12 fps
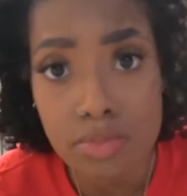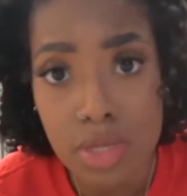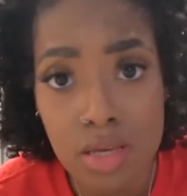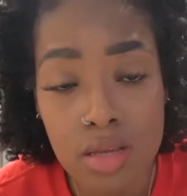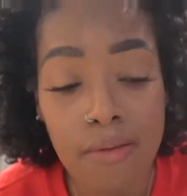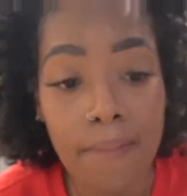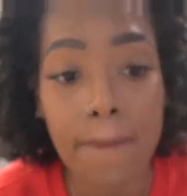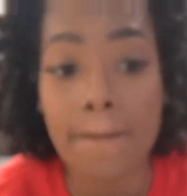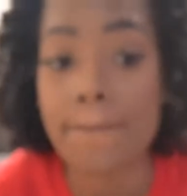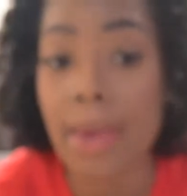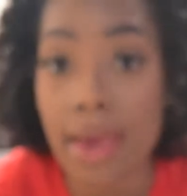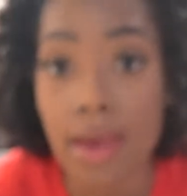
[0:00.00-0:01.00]
mint,
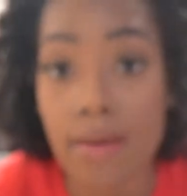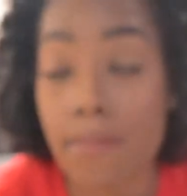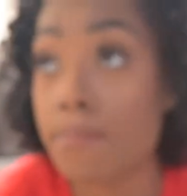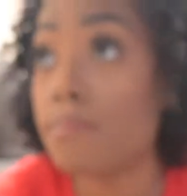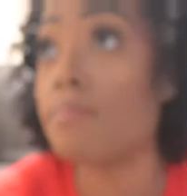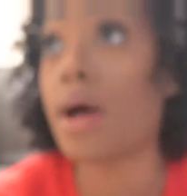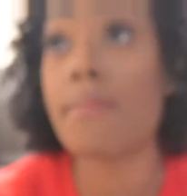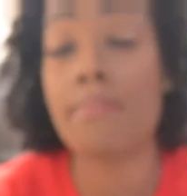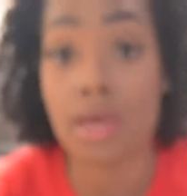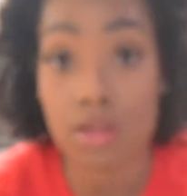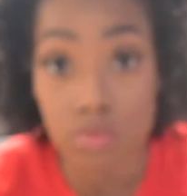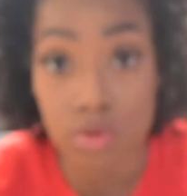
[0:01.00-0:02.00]
bat, my
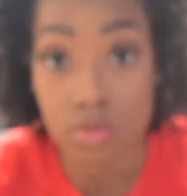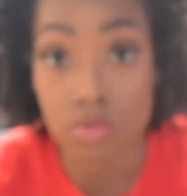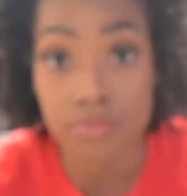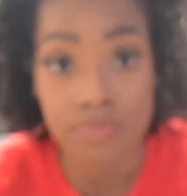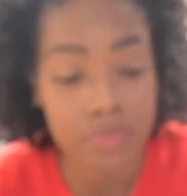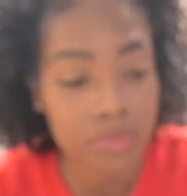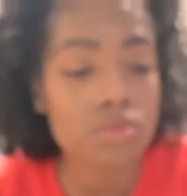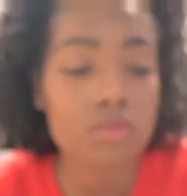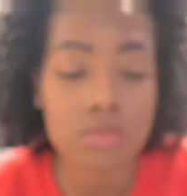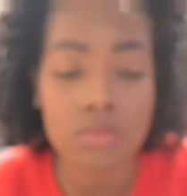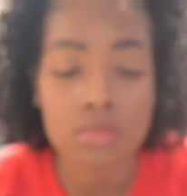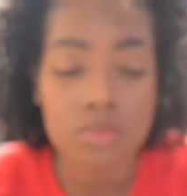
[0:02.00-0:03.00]
bedroom
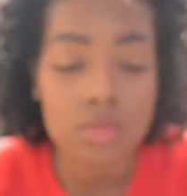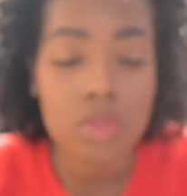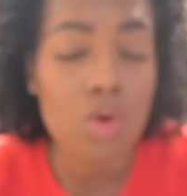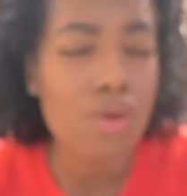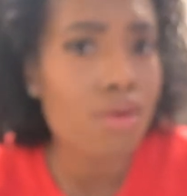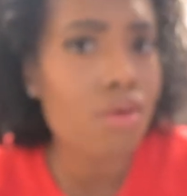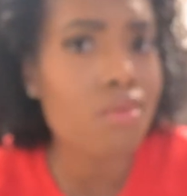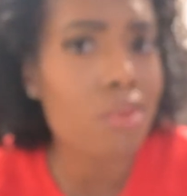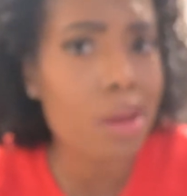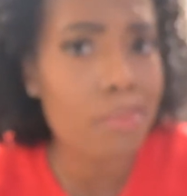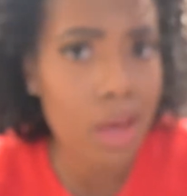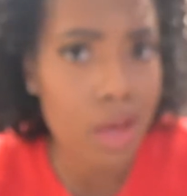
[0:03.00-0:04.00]
or
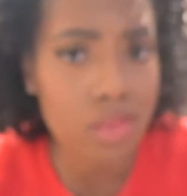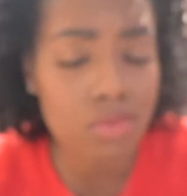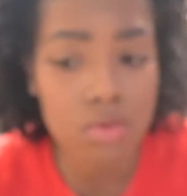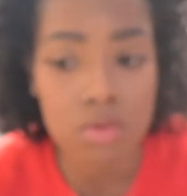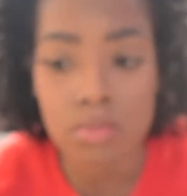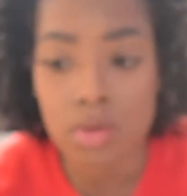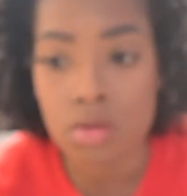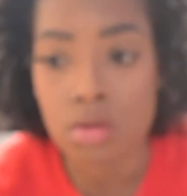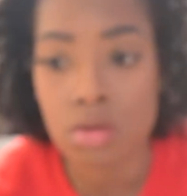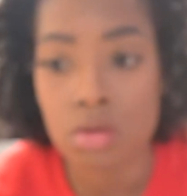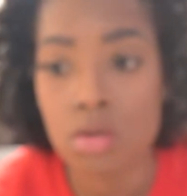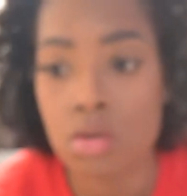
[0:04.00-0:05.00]
my bathroom
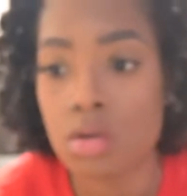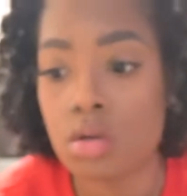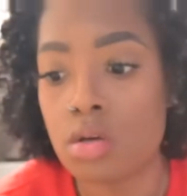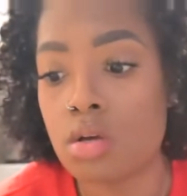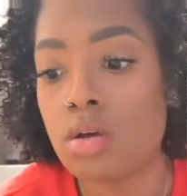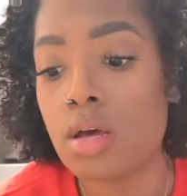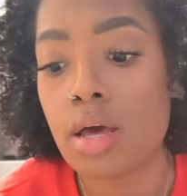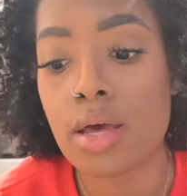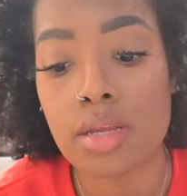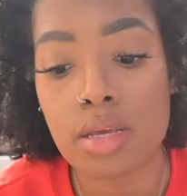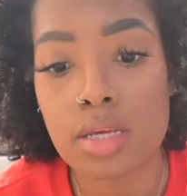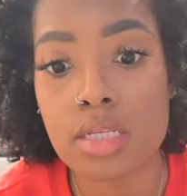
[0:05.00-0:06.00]

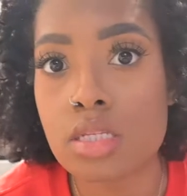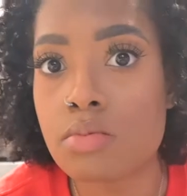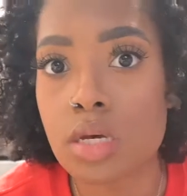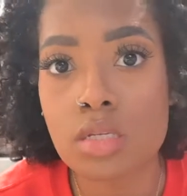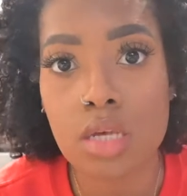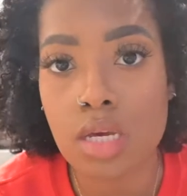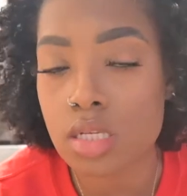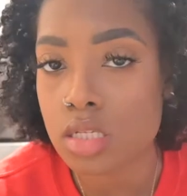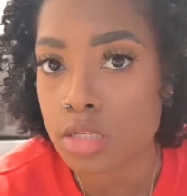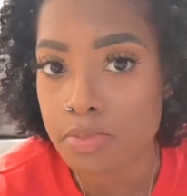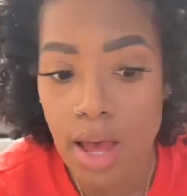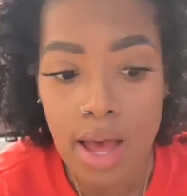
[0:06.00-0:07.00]
honey it smells like a
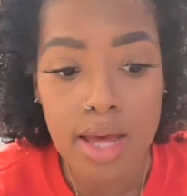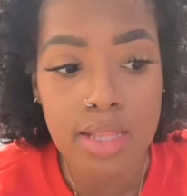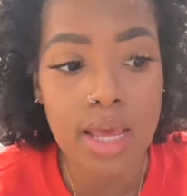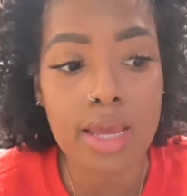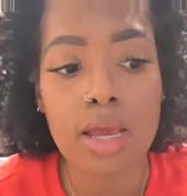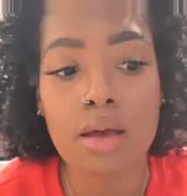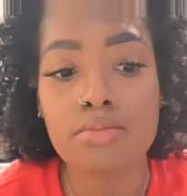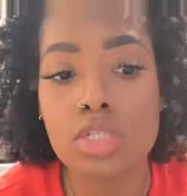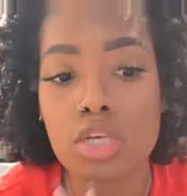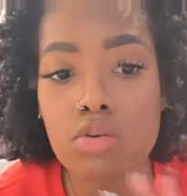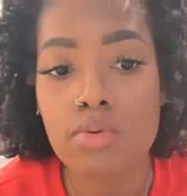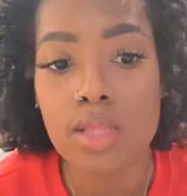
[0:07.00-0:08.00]
spa like i'm
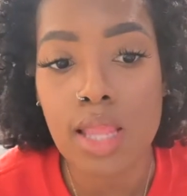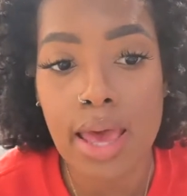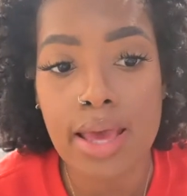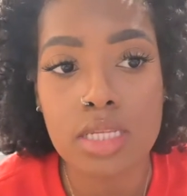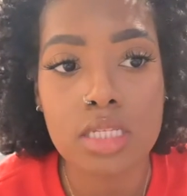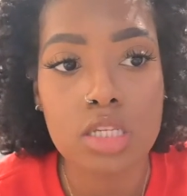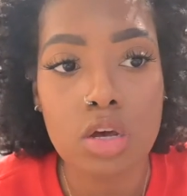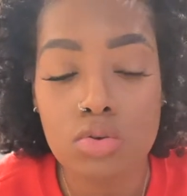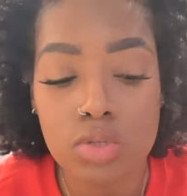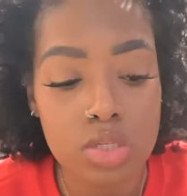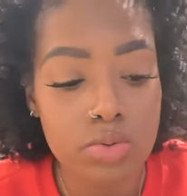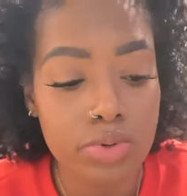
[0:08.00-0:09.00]
so relaxed so
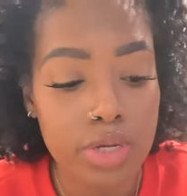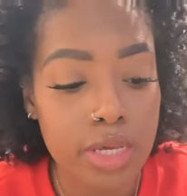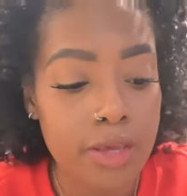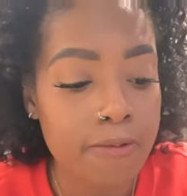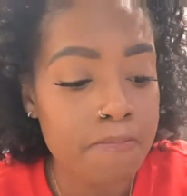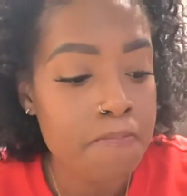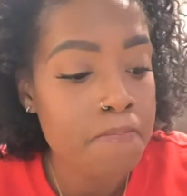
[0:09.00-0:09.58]
serene